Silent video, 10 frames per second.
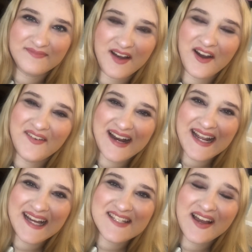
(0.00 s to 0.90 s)
Alrighty
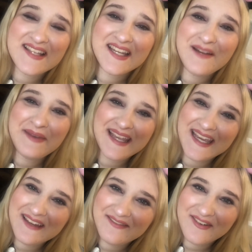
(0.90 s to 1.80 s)
guys, that's going to be
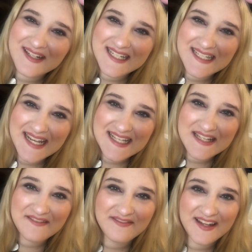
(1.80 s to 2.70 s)
it for
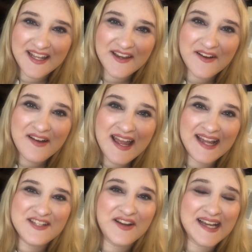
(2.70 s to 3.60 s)
today's video.
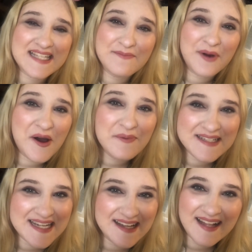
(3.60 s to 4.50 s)
As you guys can probably
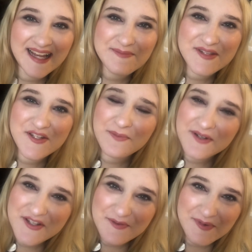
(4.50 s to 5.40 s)
tell, I am super,
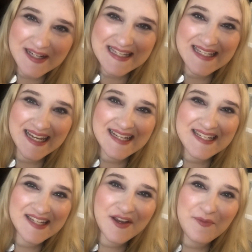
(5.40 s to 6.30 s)
super excited
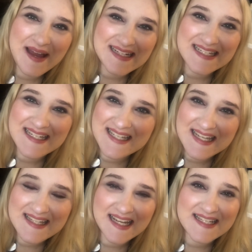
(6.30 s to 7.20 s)
to go back to
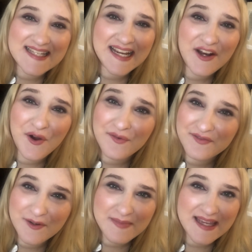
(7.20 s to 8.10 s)
Disney. It's like a second home
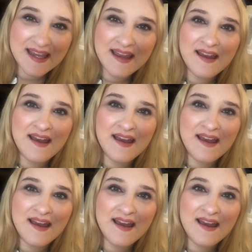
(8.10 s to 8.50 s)
for me.